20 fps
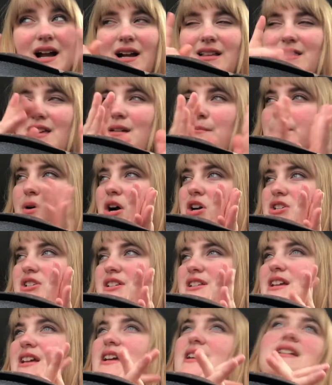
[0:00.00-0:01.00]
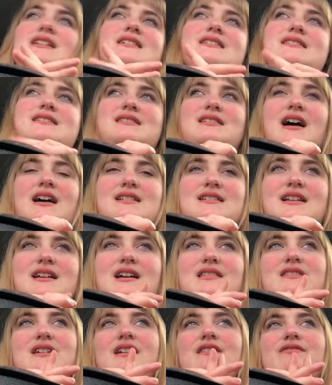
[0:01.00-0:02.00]
I think partially it is sizing.
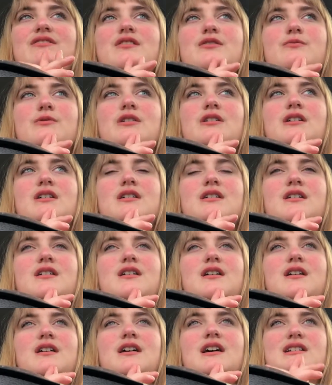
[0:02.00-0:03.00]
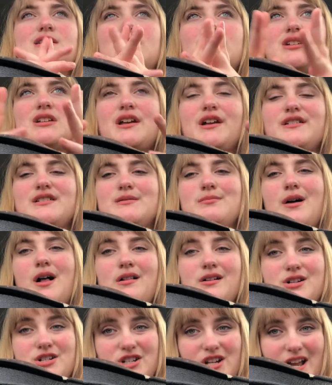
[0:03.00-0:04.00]
I think if you were, especially like a
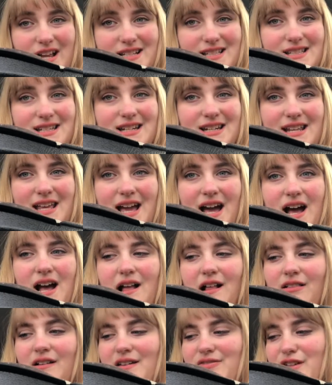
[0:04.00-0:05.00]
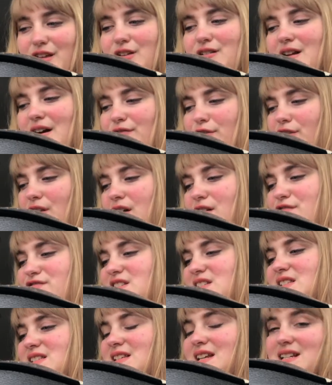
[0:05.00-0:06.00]
smaller chested gal, I think you'd have a lot of
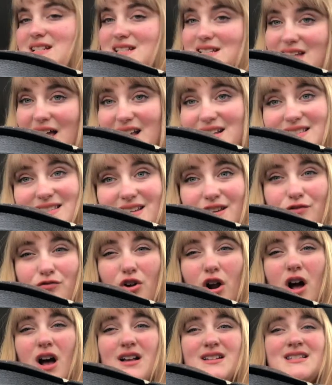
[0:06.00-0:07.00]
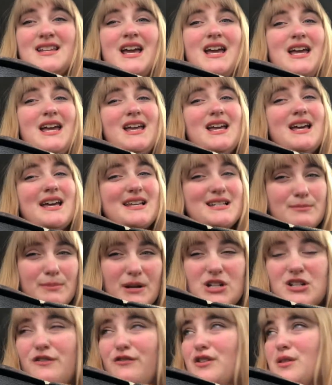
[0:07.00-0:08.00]
success in Ross,
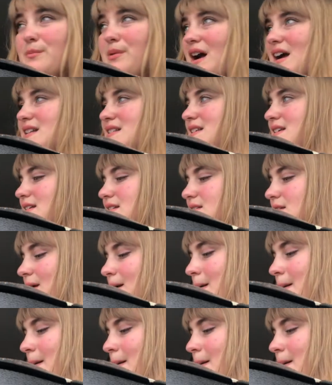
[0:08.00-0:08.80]
especially for the prices.